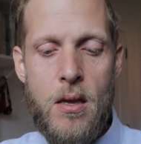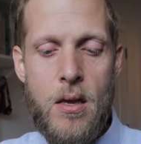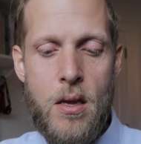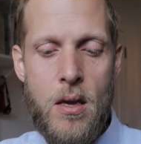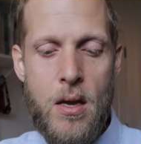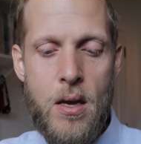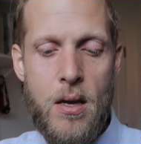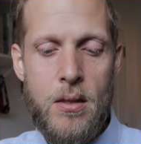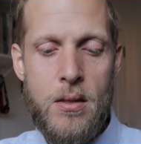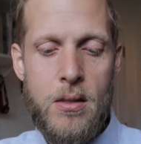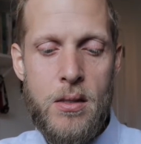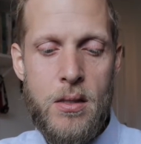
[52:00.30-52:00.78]

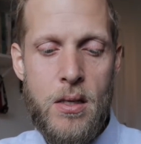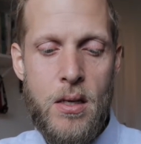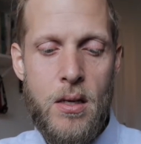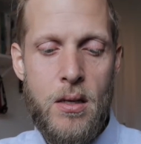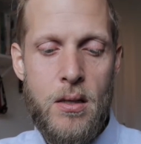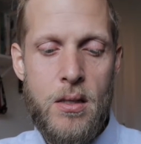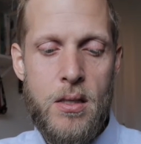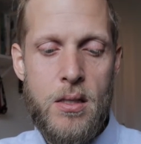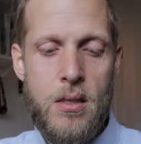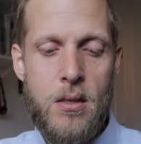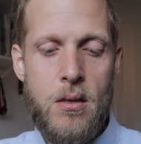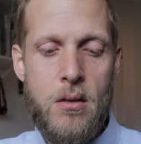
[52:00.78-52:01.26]

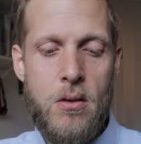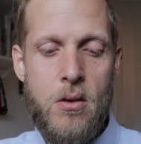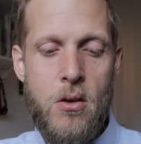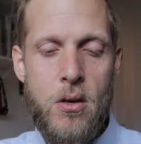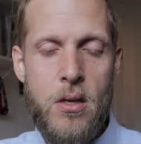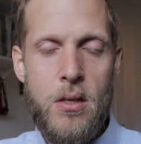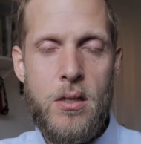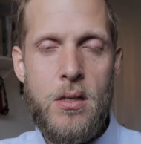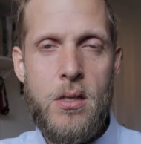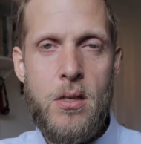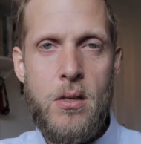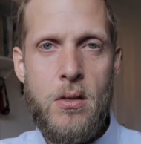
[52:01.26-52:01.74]
it's
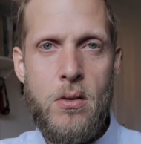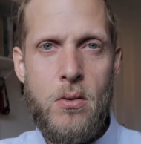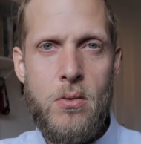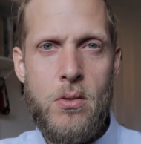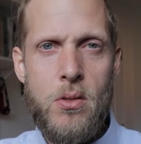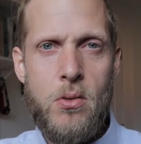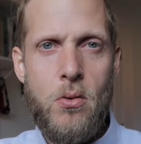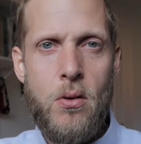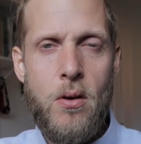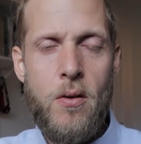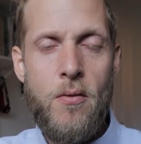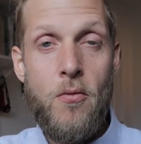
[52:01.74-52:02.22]
good to
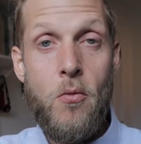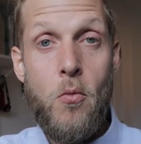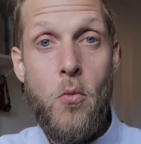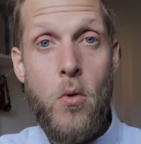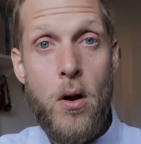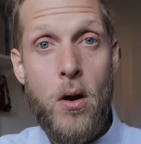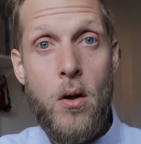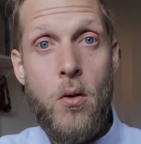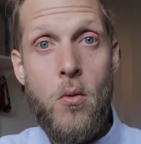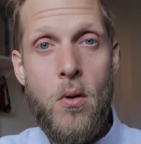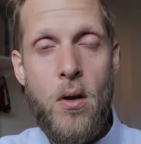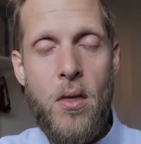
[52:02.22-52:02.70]
sort of
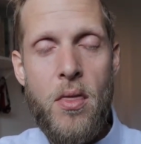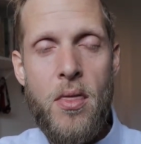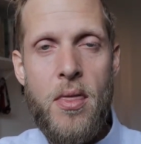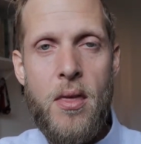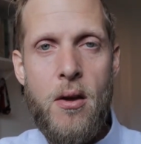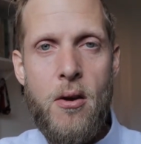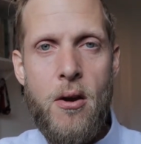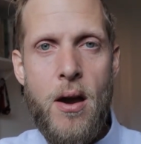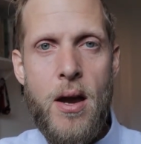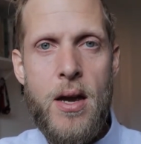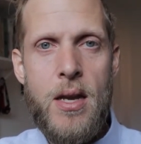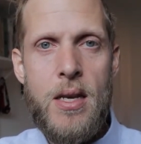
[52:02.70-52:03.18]
work with
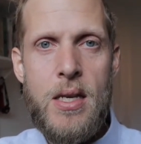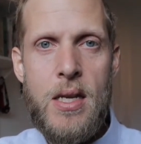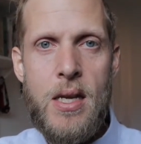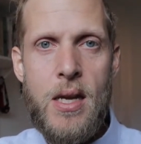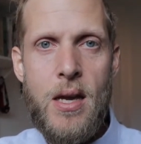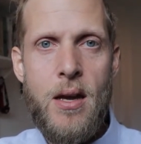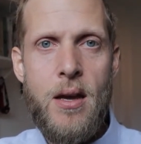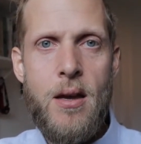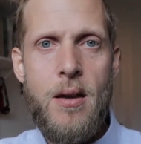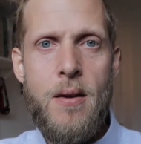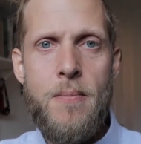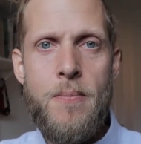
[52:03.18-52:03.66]
their
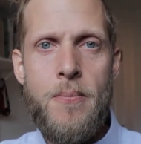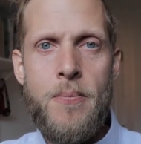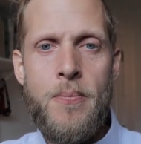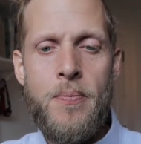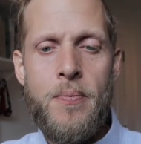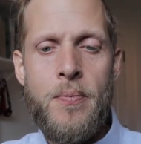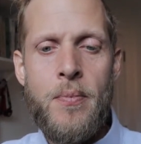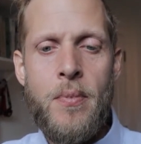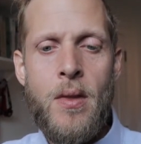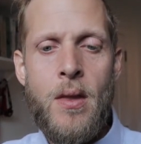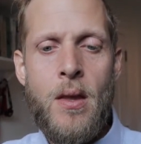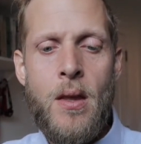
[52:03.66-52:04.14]
idea,
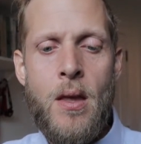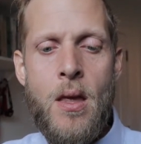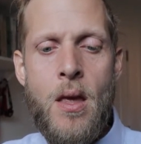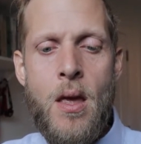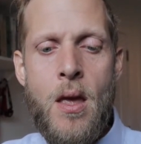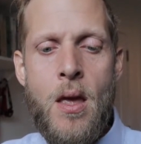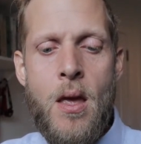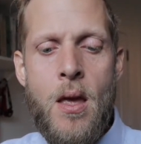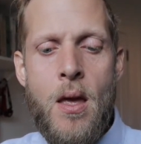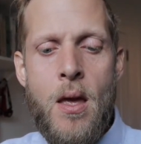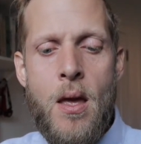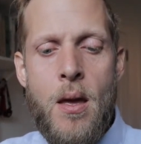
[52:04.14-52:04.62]

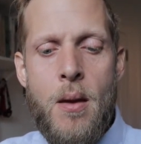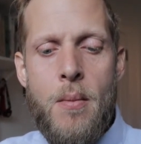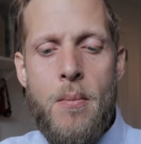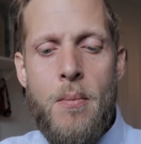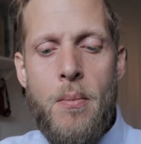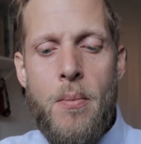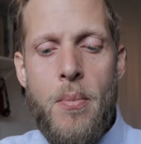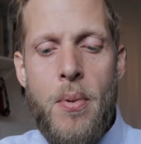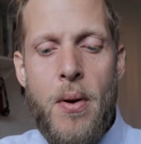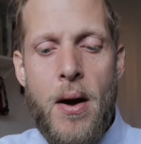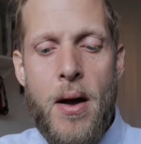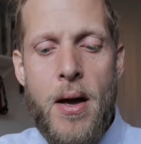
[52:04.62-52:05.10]

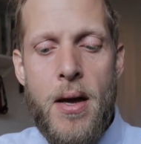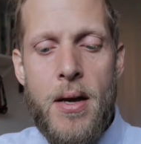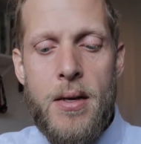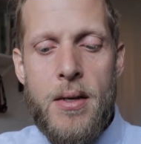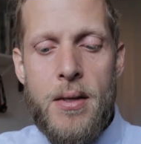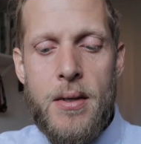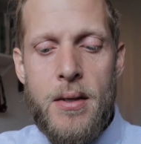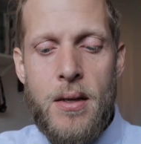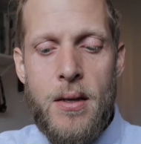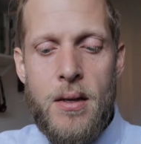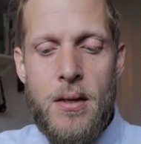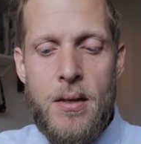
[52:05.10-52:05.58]

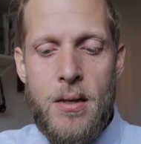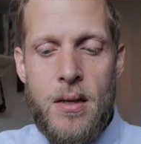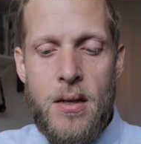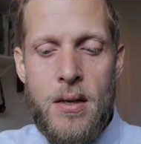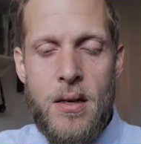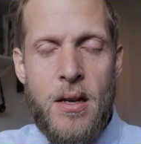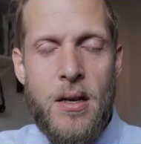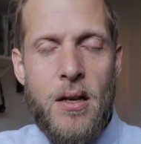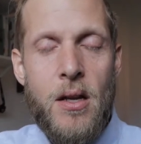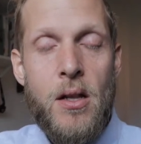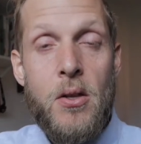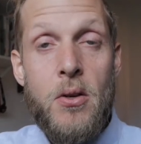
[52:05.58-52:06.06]
but and
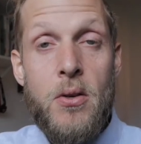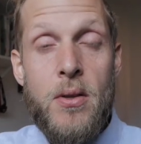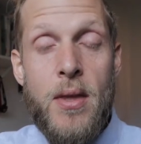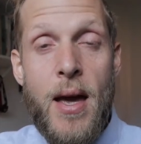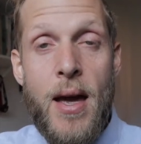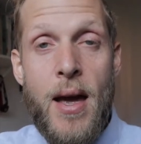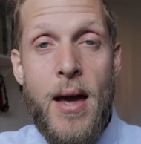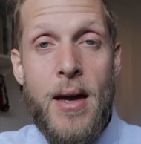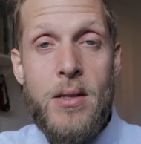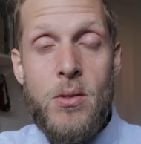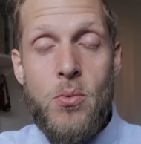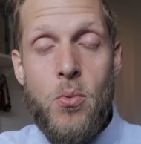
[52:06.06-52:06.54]
include
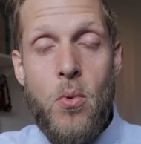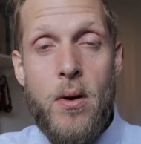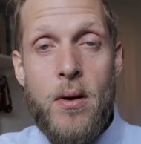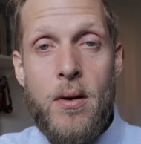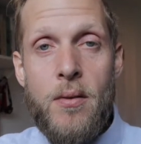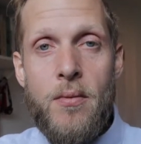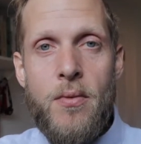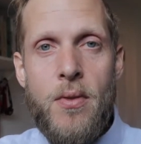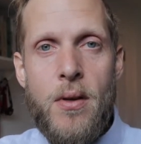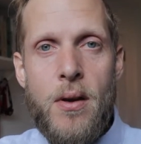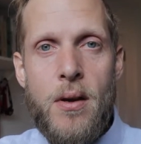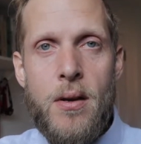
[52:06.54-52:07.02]
that as one
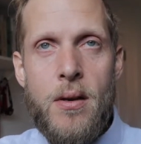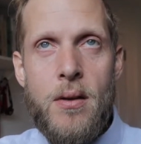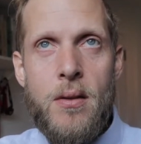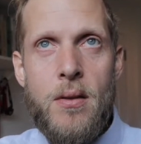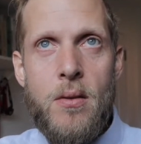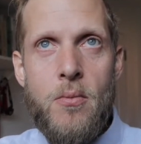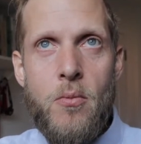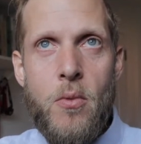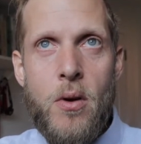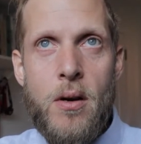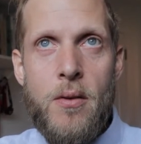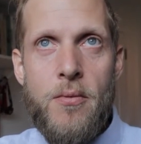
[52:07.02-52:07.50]

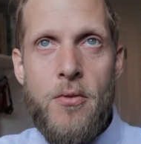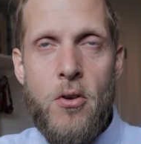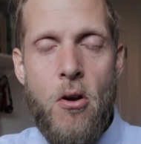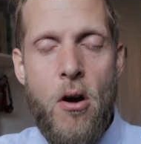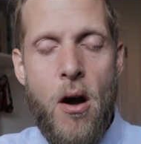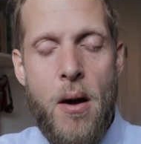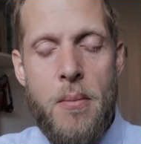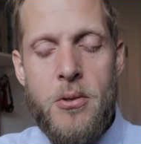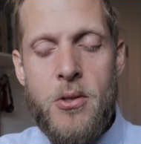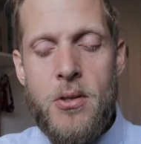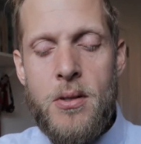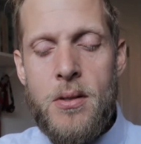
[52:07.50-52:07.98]
of your
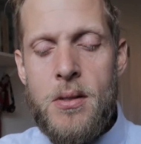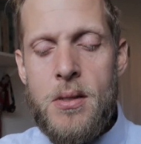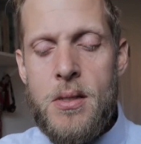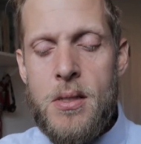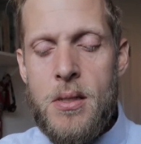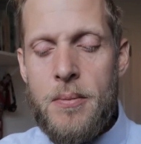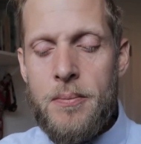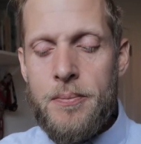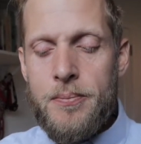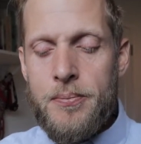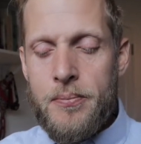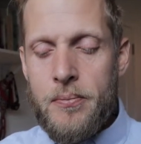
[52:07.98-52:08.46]

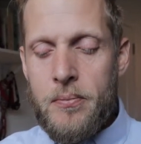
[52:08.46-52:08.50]
options.